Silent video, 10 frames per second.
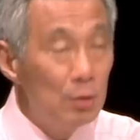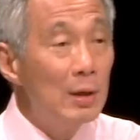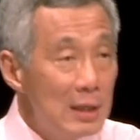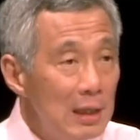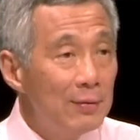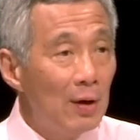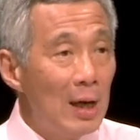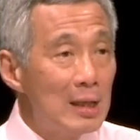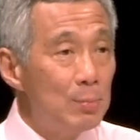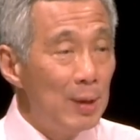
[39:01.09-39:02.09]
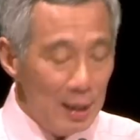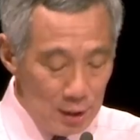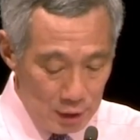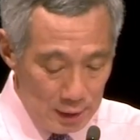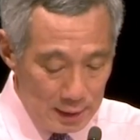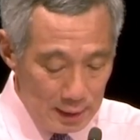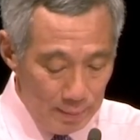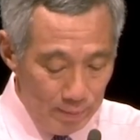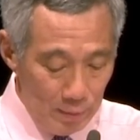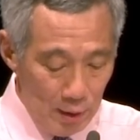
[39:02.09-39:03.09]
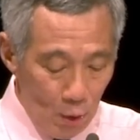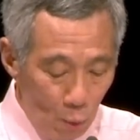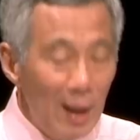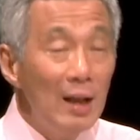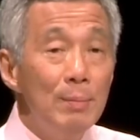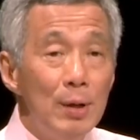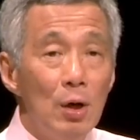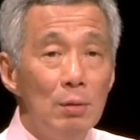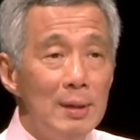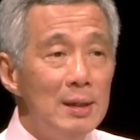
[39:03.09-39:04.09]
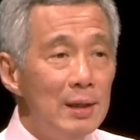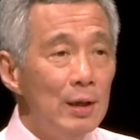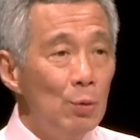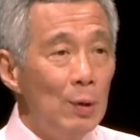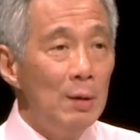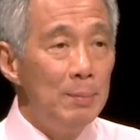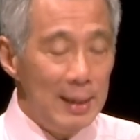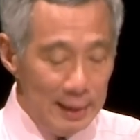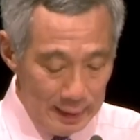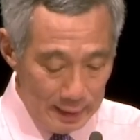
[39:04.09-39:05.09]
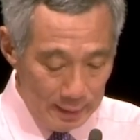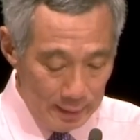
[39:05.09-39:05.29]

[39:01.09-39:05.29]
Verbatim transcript: to achieve our aspirations well beyond material well-being.